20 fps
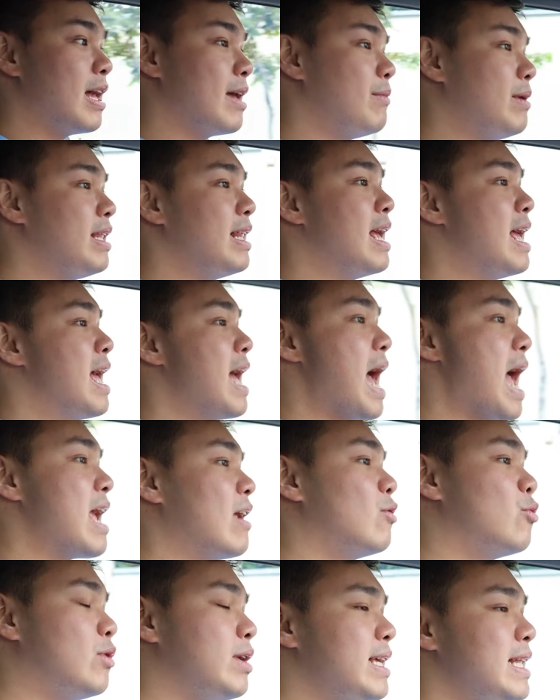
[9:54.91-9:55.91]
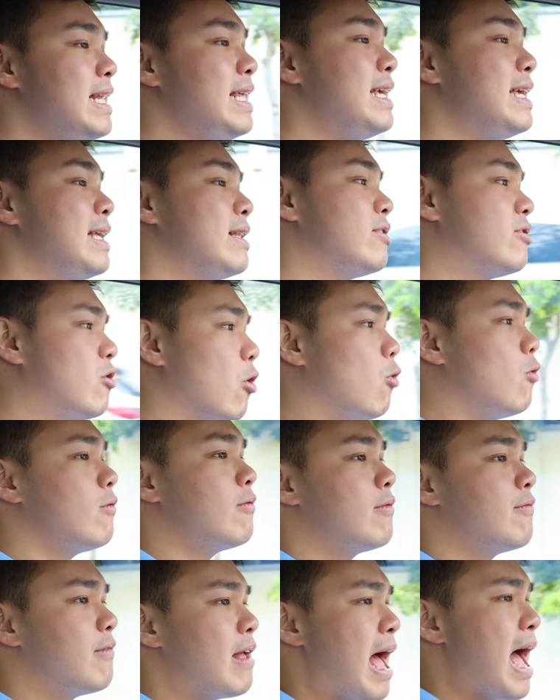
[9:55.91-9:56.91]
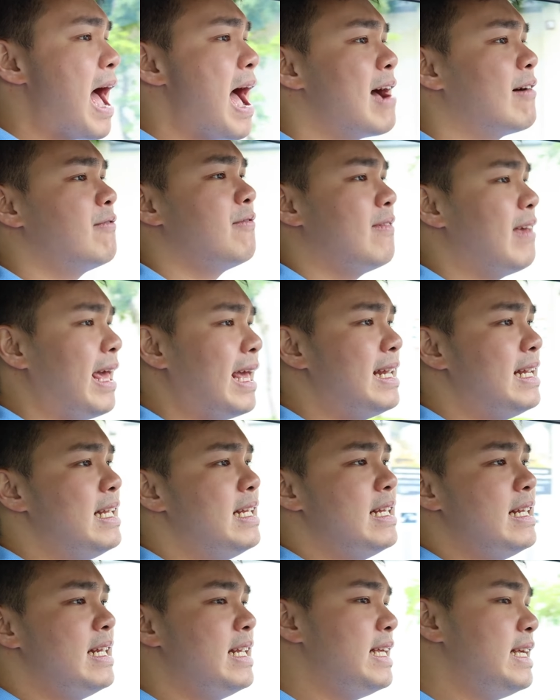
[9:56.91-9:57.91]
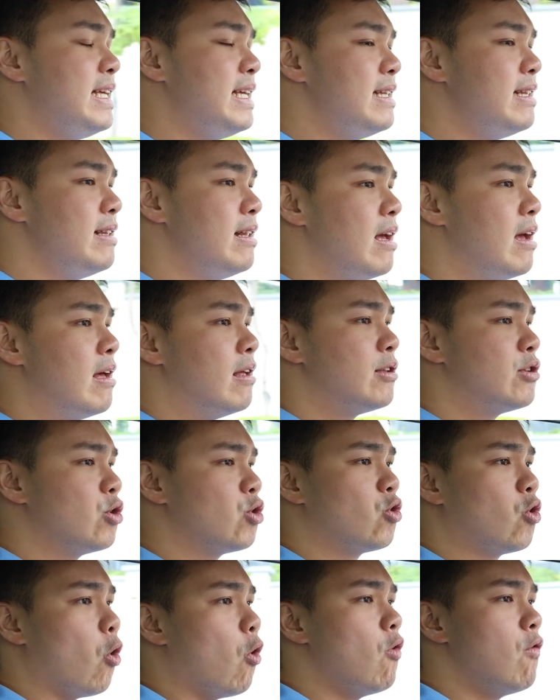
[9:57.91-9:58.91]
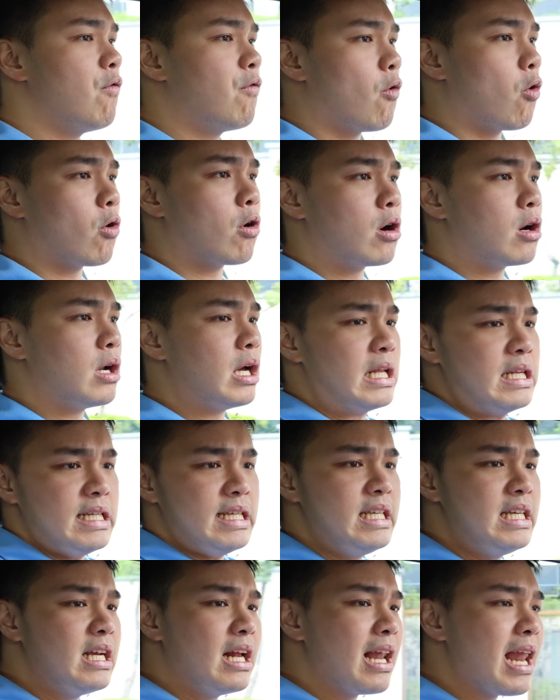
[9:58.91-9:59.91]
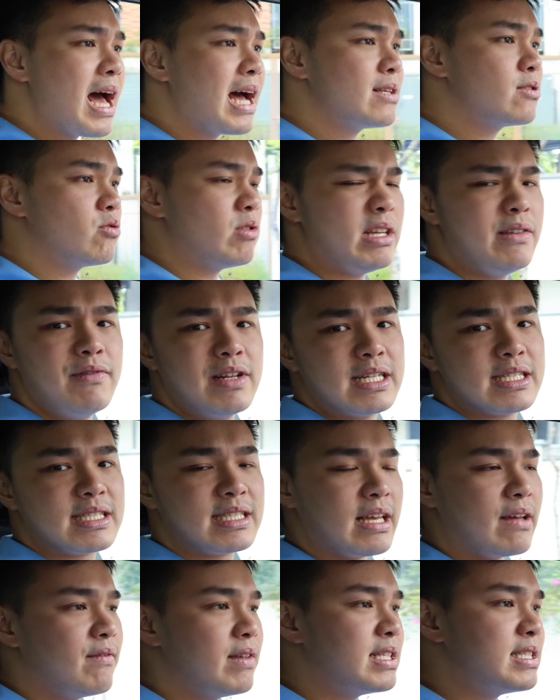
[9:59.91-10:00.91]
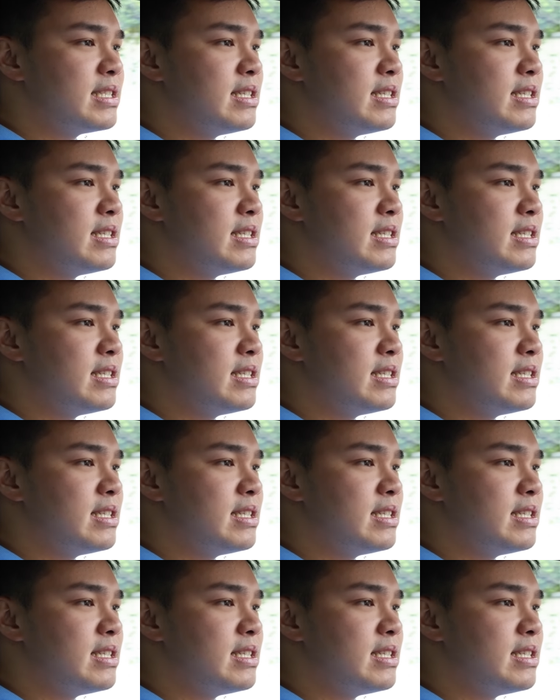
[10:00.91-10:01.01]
I mean, I really don't have any need to go for an E-Class or even a 7